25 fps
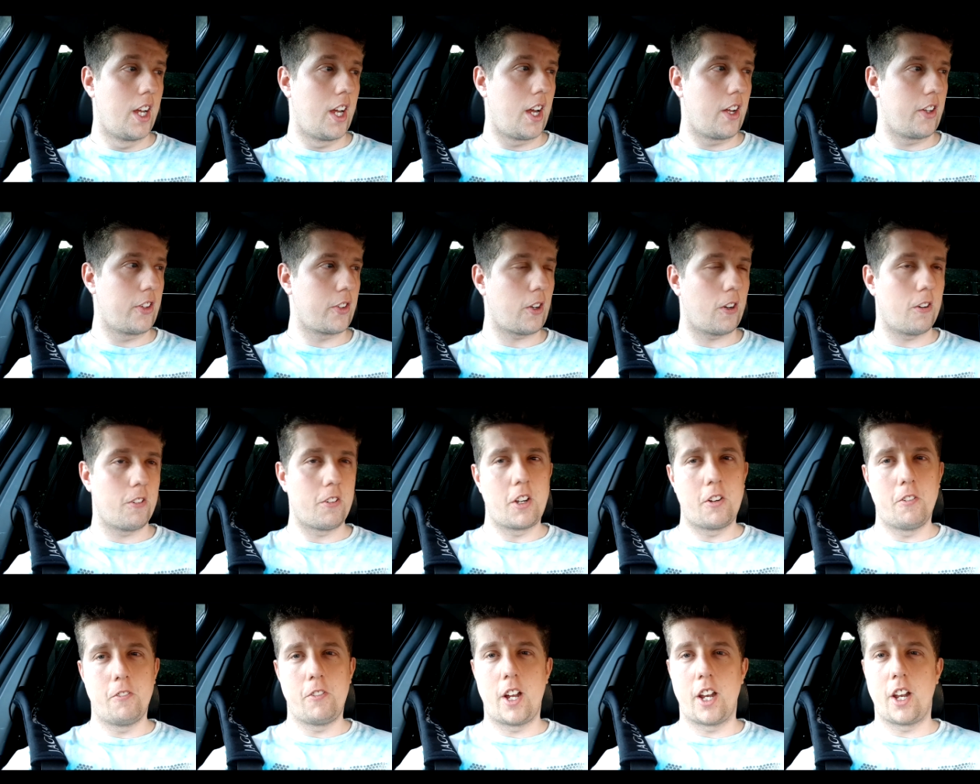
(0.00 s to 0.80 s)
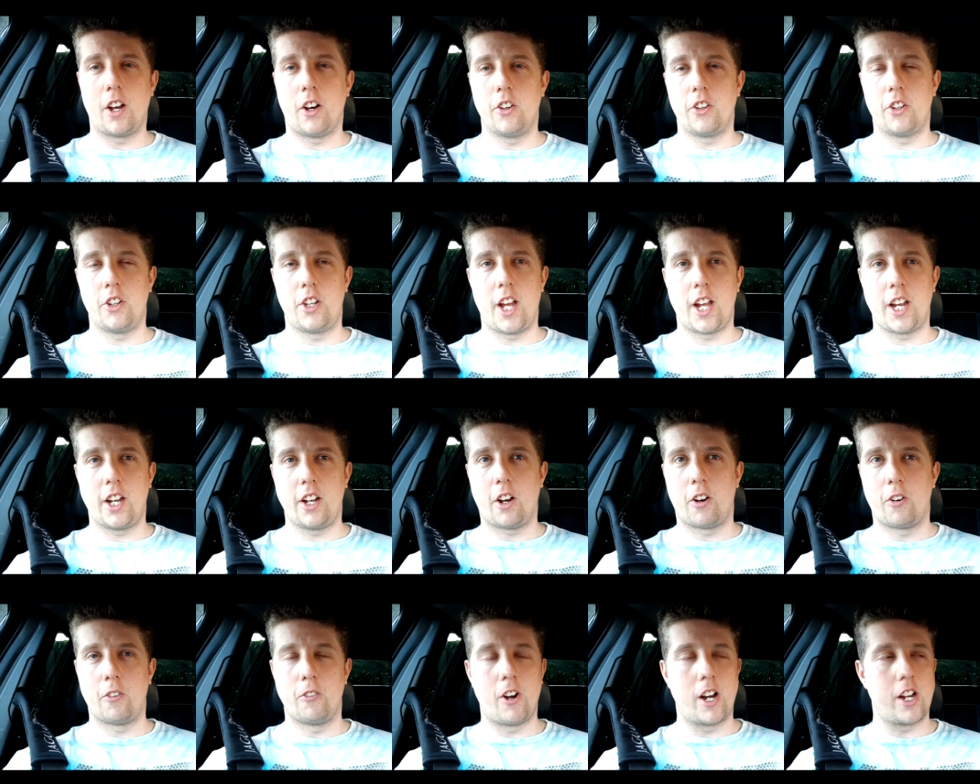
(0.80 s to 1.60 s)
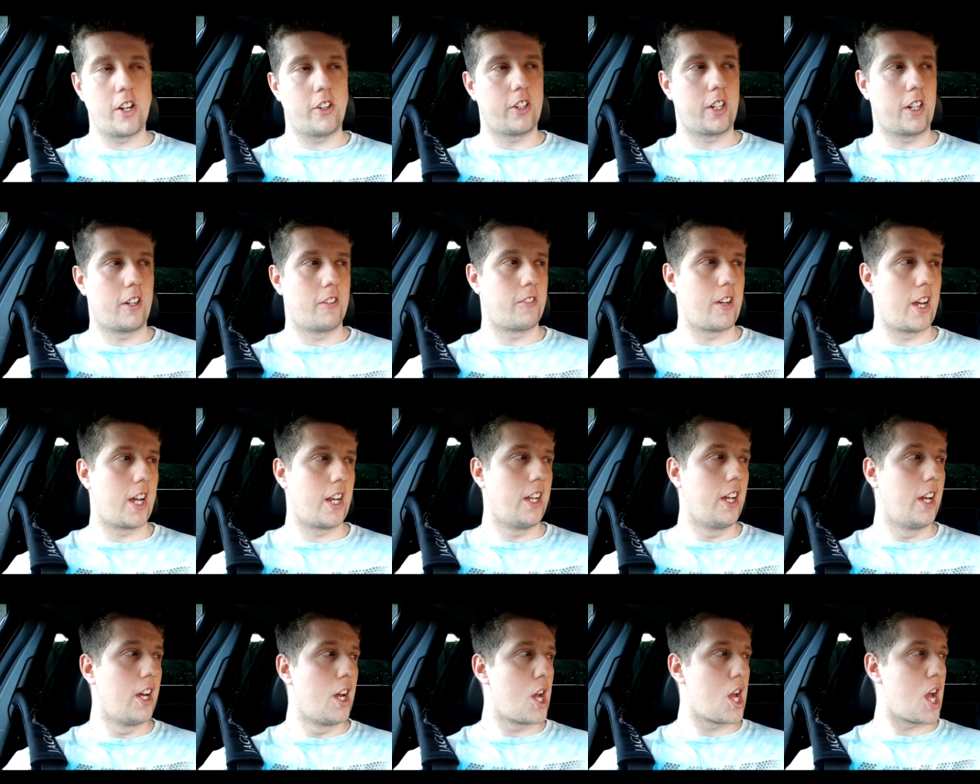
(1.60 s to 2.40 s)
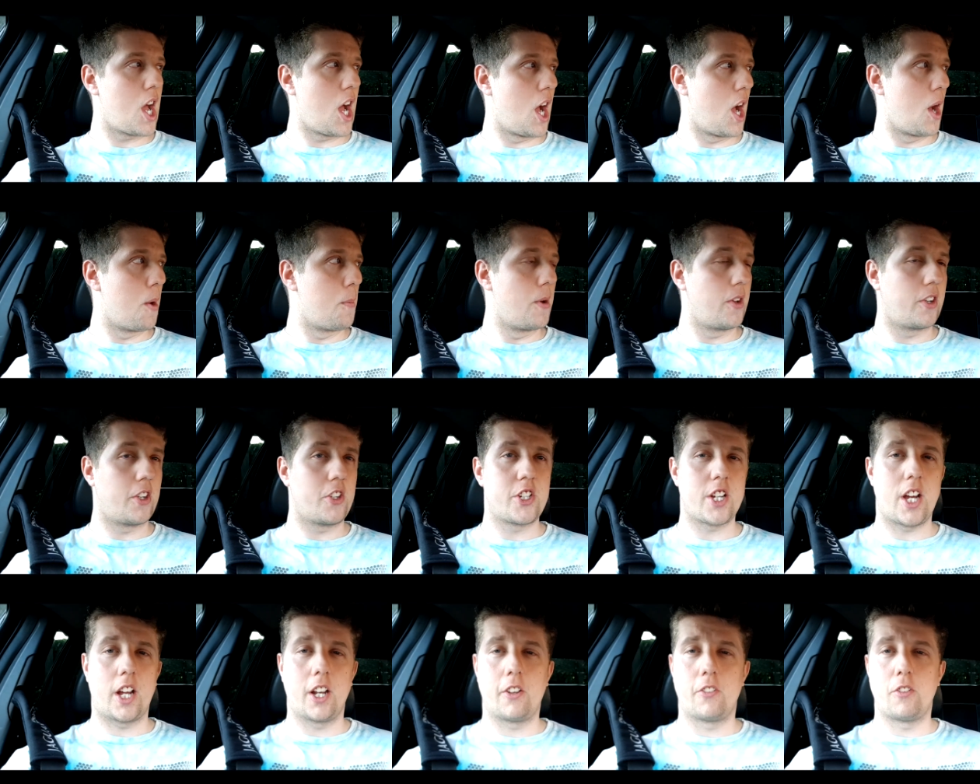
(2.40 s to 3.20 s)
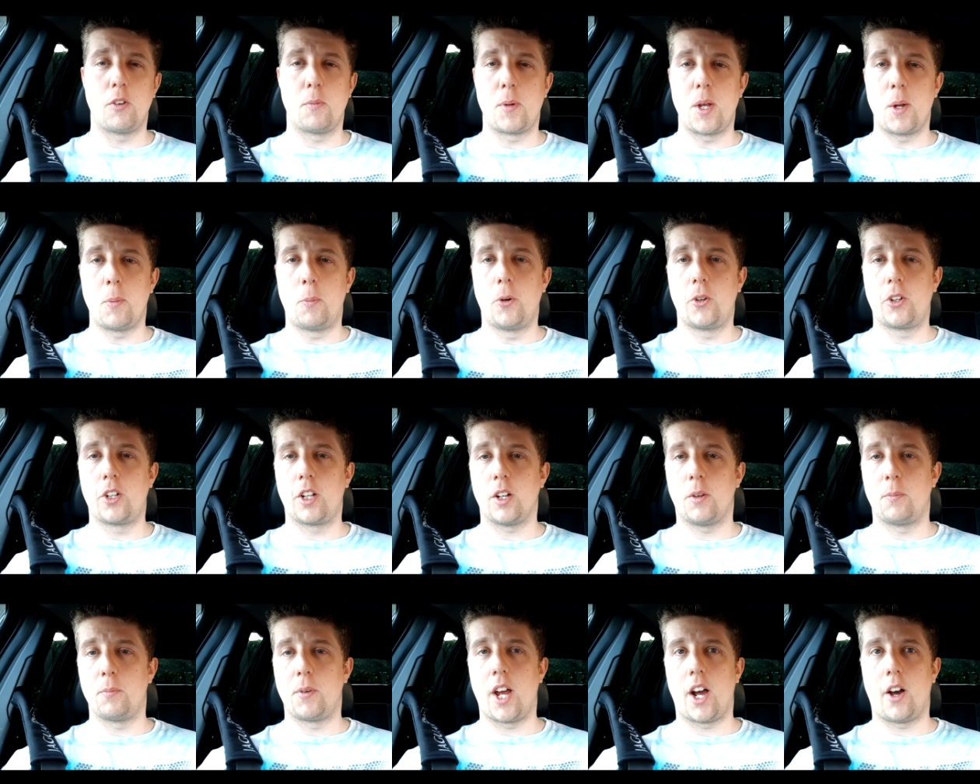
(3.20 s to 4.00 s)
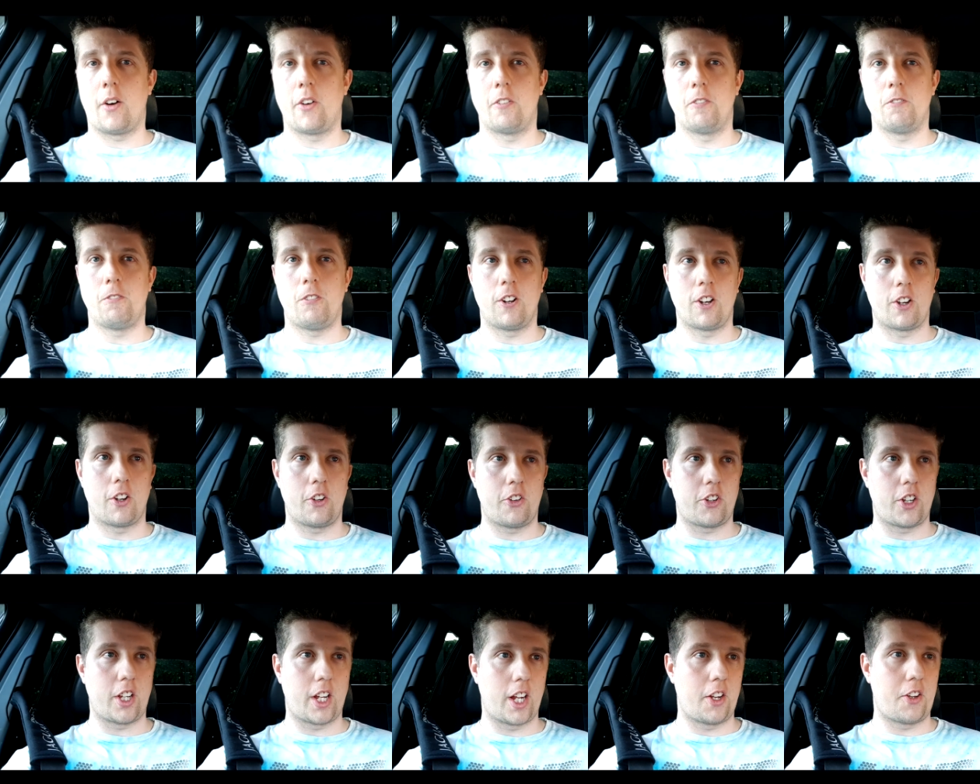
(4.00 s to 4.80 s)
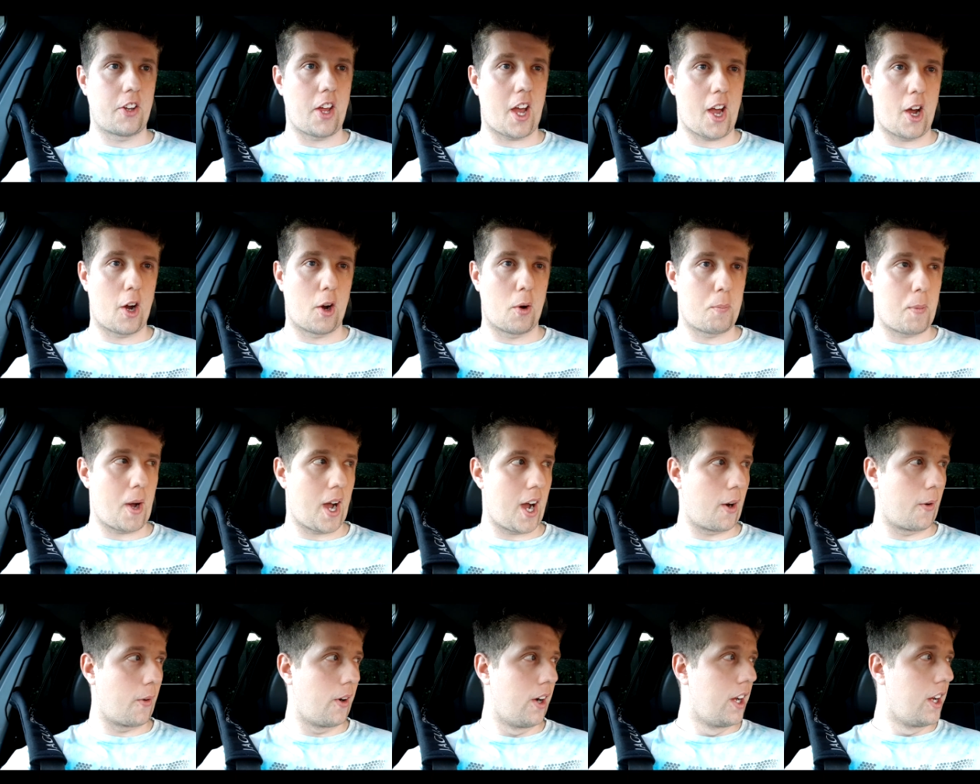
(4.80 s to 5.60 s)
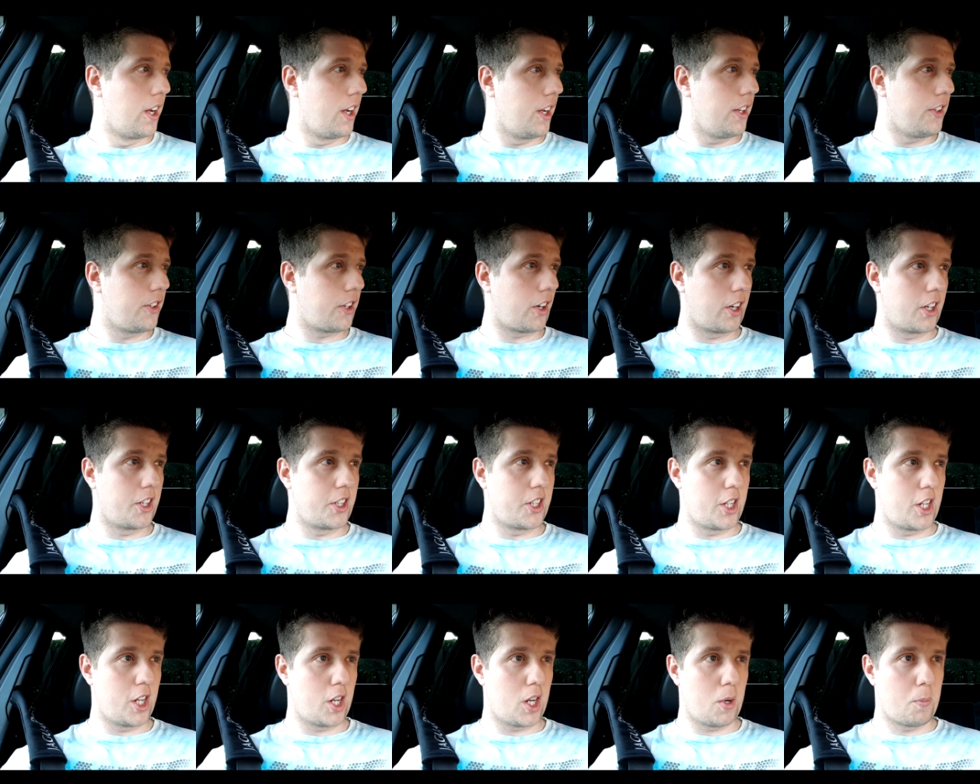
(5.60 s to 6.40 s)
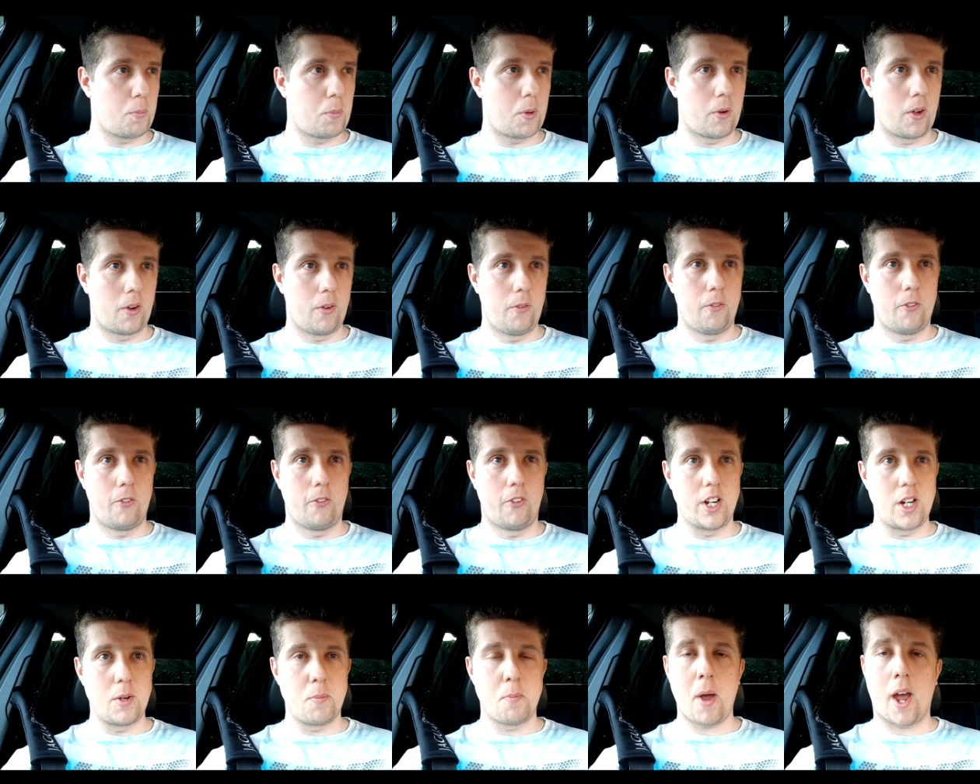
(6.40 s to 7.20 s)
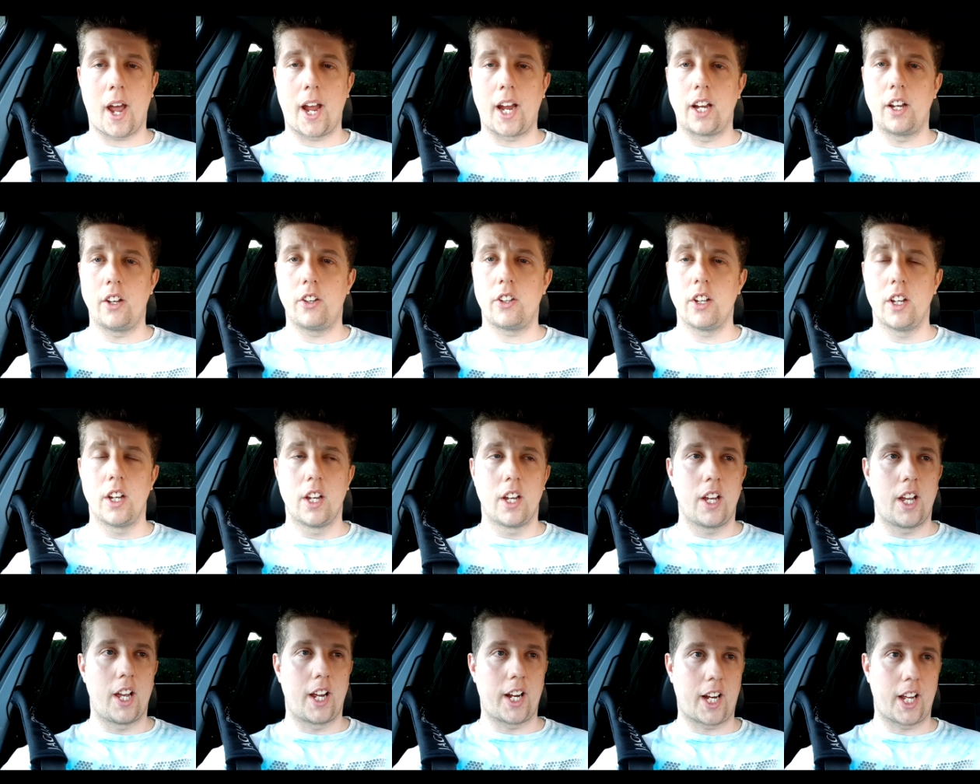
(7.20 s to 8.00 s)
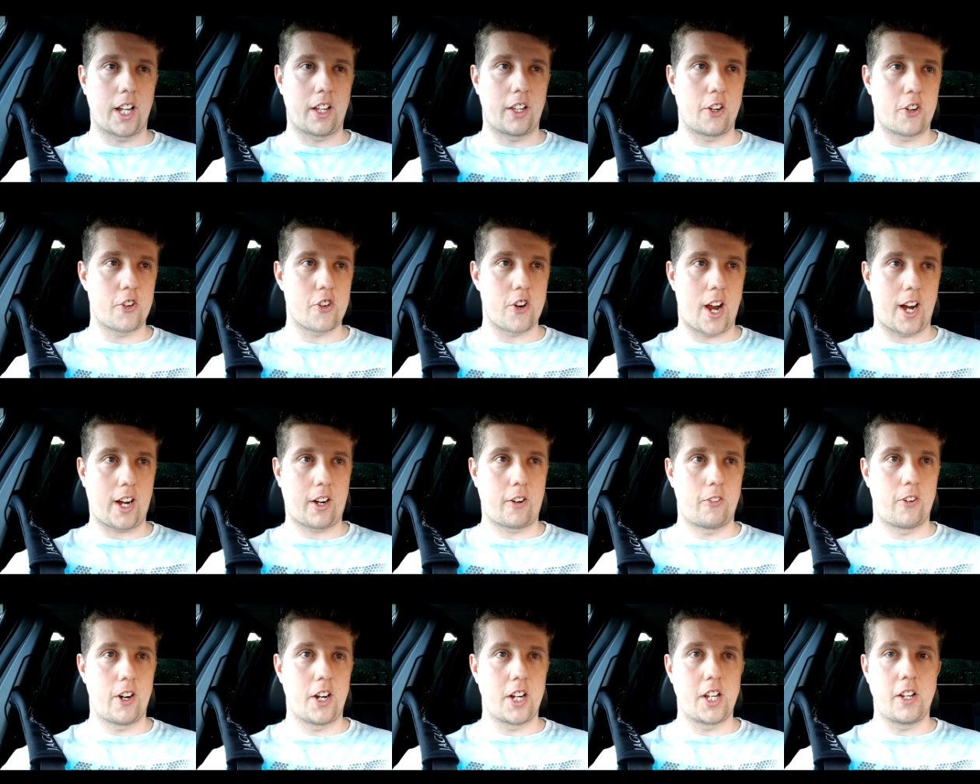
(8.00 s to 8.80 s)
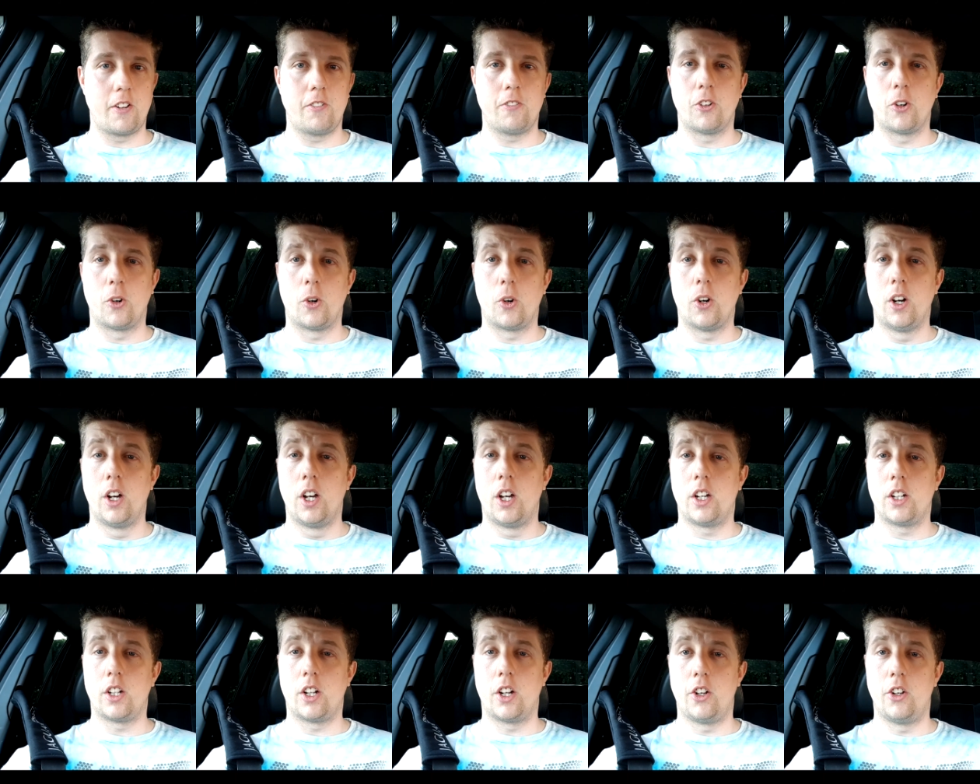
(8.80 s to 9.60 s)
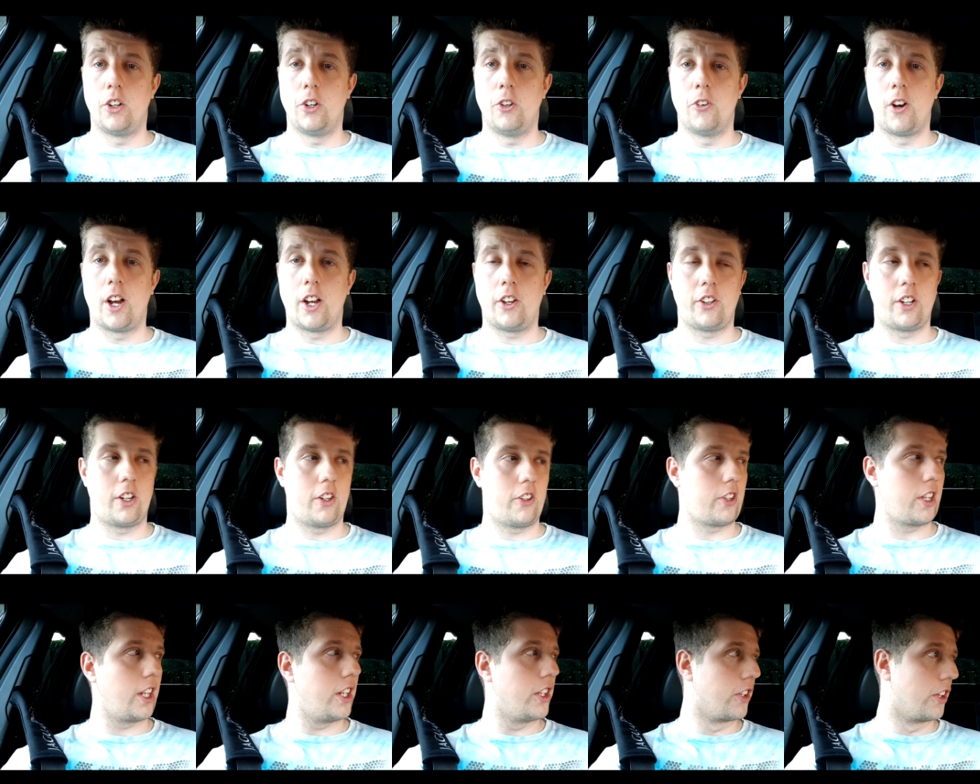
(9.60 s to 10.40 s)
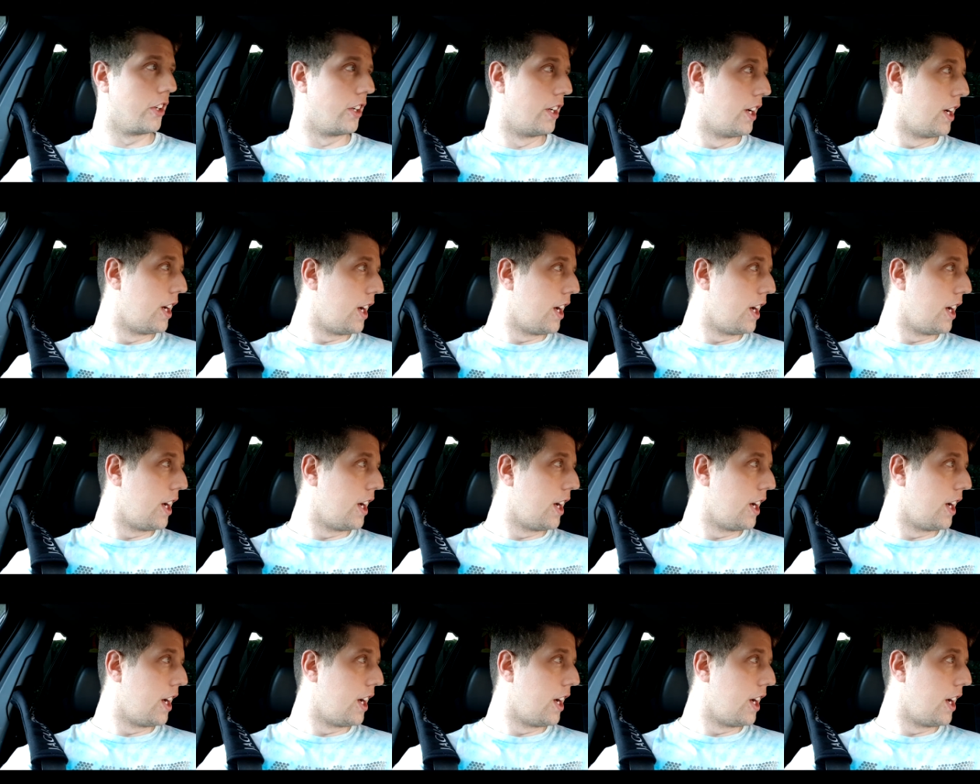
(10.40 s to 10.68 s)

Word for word: sort of an event on today, not a racing event, uh, but it's a chance for people to come down and volunteer to help out, tidy up and repaint and get the track ready for the new racing season.